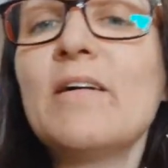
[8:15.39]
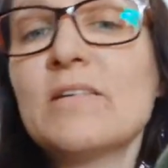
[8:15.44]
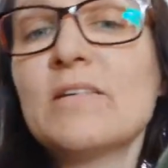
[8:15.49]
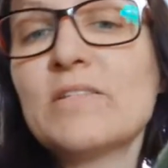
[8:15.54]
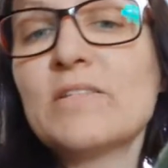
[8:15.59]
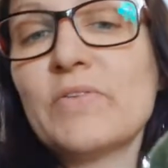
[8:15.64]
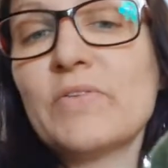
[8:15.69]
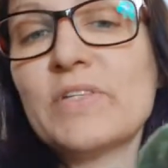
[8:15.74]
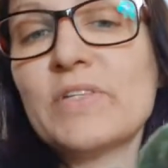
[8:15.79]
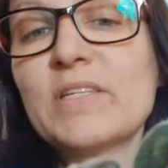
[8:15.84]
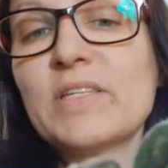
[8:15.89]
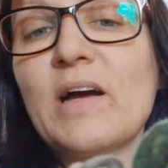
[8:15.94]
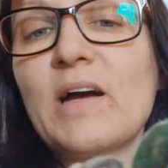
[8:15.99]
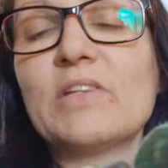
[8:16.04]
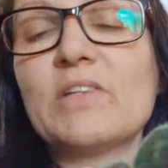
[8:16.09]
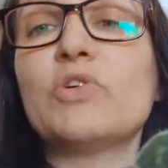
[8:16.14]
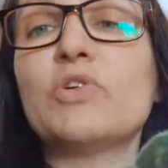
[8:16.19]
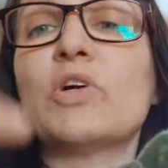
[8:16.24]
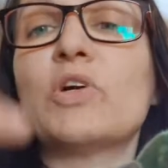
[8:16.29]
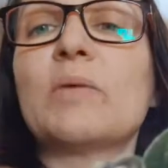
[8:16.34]
So this guy
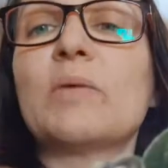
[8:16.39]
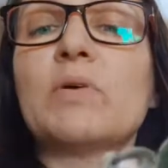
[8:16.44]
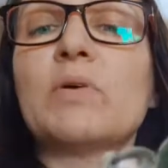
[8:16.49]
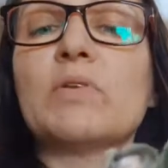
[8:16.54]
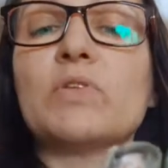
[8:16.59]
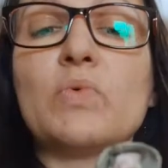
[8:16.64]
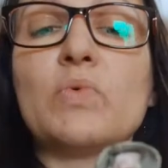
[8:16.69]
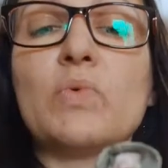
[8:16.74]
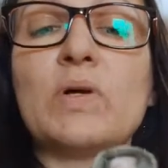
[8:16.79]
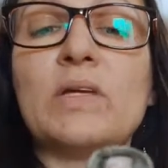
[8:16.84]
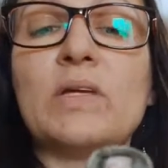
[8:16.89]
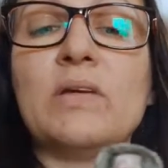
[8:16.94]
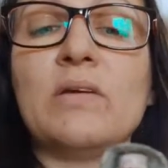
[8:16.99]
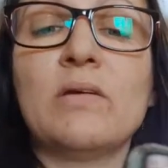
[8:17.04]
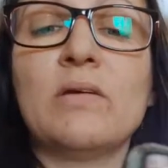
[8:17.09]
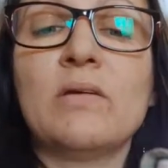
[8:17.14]
took about 20